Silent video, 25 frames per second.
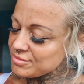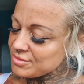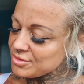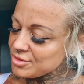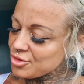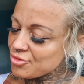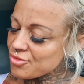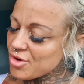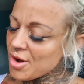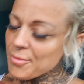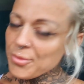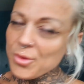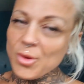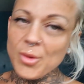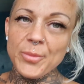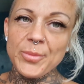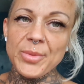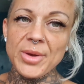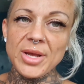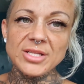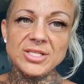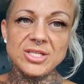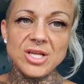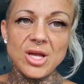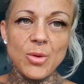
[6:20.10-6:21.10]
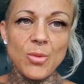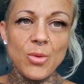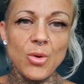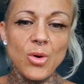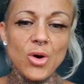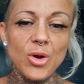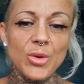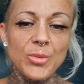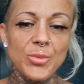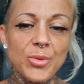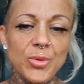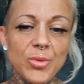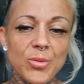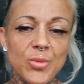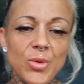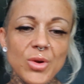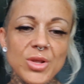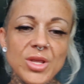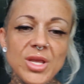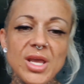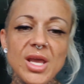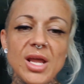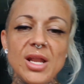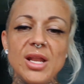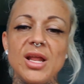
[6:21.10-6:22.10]
crap compared to Coward, but what you're
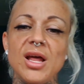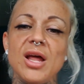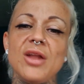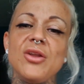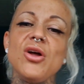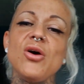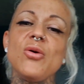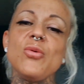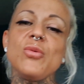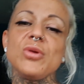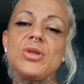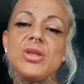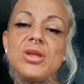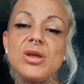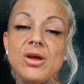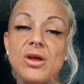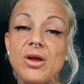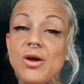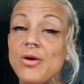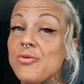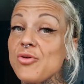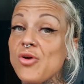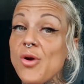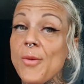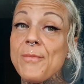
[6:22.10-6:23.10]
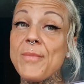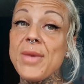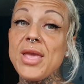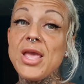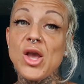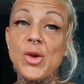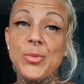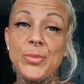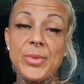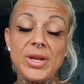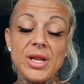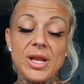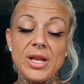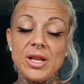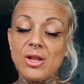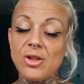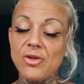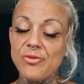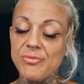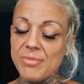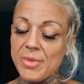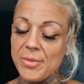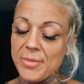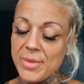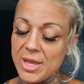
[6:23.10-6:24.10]
getting, I know I've got makeup in it and I love
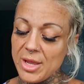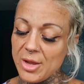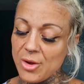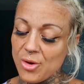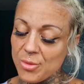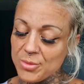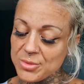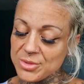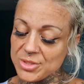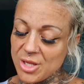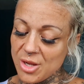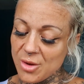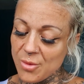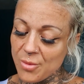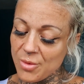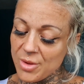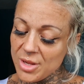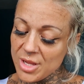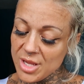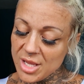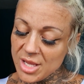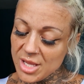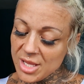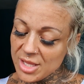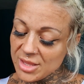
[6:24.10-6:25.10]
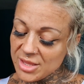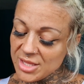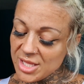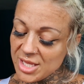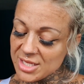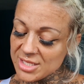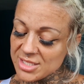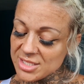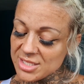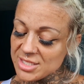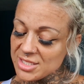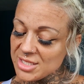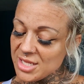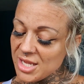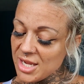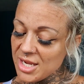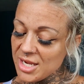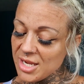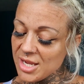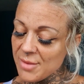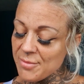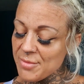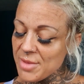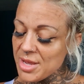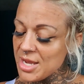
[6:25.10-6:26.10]
my makeup, so this is
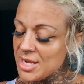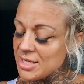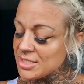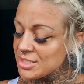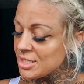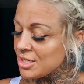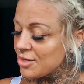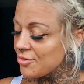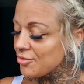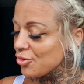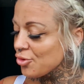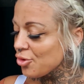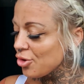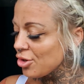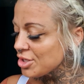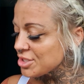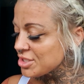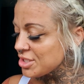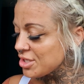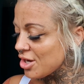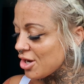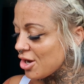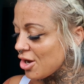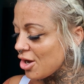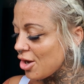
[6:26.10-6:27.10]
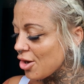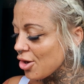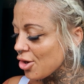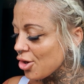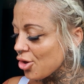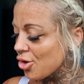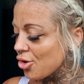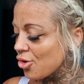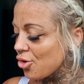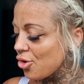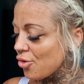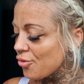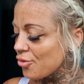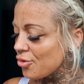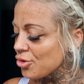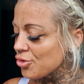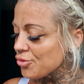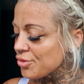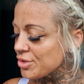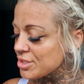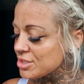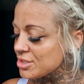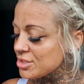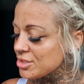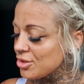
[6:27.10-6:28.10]
like amazing. And the colours in it are Coral
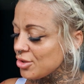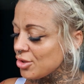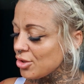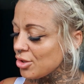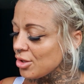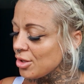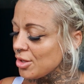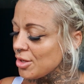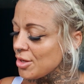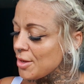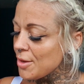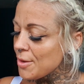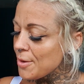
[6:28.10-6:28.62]
Crystal,